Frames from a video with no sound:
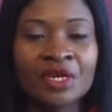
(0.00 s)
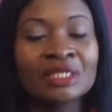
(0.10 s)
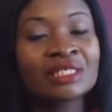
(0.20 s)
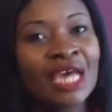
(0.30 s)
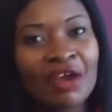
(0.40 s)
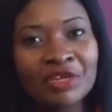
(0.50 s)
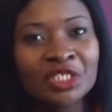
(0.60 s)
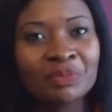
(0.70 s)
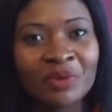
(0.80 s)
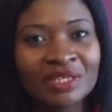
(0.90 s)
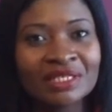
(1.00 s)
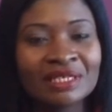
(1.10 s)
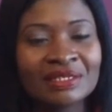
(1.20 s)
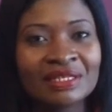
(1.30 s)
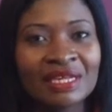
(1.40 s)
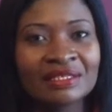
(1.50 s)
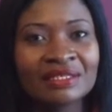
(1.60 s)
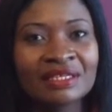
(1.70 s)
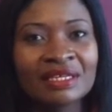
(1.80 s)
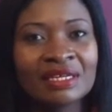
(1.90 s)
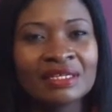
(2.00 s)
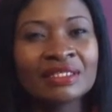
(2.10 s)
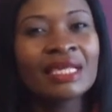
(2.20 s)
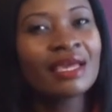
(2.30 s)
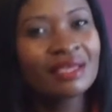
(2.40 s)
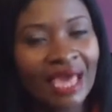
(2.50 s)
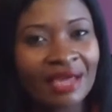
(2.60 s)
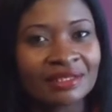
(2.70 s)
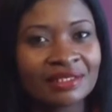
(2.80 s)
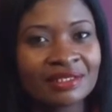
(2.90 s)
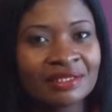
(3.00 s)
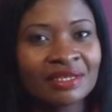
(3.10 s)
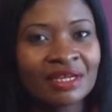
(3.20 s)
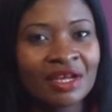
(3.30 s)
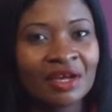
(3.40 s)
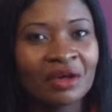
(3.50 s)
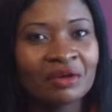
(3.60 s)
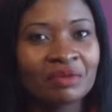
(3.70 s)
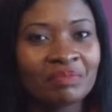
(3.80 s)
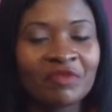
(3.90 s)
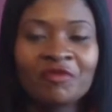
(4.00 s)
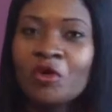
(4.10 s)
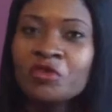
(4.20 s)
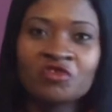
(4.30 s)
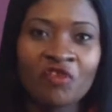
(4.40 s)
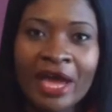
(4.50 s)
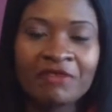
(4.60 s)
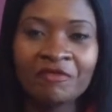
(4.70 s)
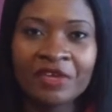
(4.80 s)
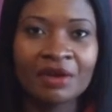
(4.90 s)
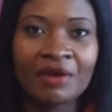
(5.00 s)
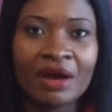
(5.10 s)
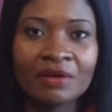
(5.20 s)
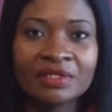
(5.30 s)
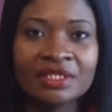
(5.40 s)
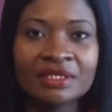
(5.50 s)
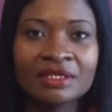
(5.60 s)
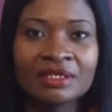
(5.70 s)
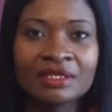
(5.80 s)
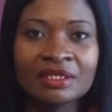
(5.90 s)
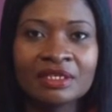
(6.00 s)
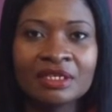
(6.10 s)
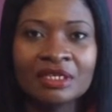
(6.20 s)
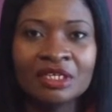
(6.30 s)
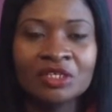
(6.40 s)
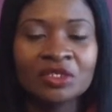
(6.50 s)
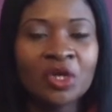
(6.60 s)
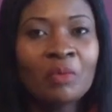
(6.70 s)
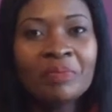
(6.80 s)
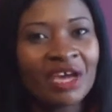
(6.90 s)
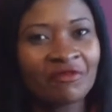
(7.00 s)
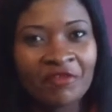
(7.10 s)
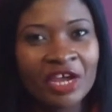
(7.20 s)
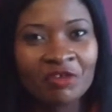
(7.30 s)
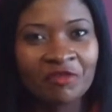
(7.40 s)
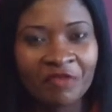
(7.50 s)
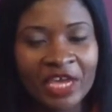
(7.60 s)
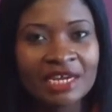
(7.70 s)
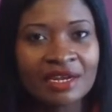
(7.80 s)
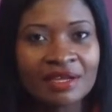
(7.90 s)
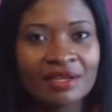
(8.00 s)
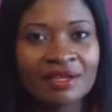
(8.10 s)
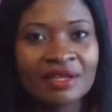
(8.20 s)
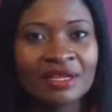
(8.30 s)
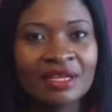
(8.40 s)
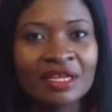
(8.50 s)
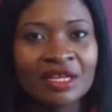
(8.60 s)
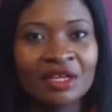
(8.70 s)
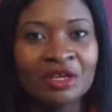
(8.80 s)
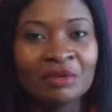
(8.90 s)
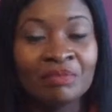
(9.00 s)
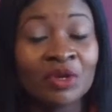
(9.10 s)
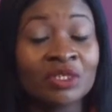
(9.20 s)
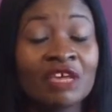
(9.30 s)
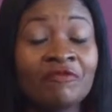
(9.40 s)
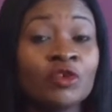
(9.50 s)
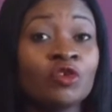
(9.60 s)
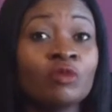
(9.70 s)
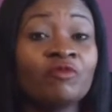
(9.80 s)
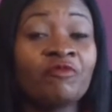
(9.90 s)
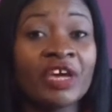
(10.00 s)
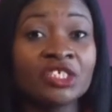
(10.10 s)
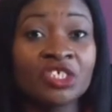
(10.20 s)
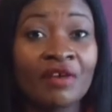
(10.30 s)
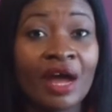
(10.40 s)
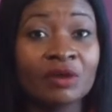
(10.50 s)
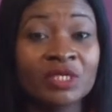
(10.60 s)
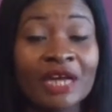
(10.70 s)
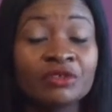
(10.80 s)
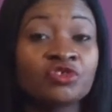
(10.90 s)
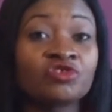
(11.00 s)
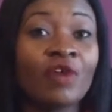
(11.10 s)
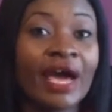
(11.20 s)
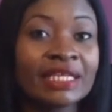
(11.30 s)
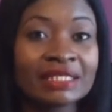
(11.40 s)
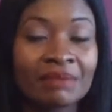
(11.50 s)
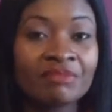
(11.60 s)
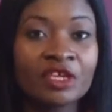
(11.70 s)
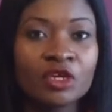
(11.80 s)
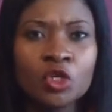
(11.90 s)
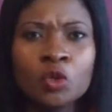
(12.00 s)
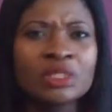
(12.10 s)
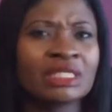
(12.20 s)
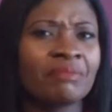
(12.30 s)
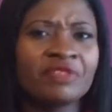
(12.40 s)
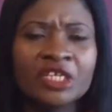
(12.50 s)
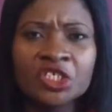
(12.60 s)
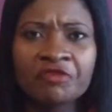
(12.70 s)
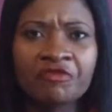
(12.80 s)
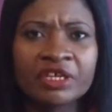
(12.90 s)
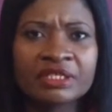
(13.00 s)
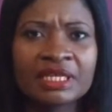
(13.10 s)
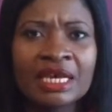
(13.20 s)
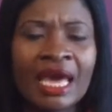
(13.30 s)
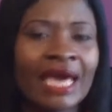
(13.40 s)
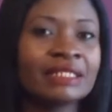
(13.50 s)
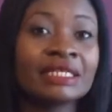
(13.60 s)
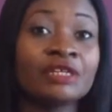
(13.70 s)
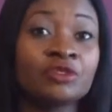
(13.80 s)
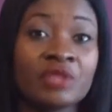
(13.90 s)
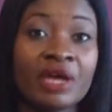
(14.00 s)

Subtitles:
Sir Richard Branson says, say yes before you try and figure out. Don't be afraid of failing. Because if you don't venture out and try something new, something different, enter into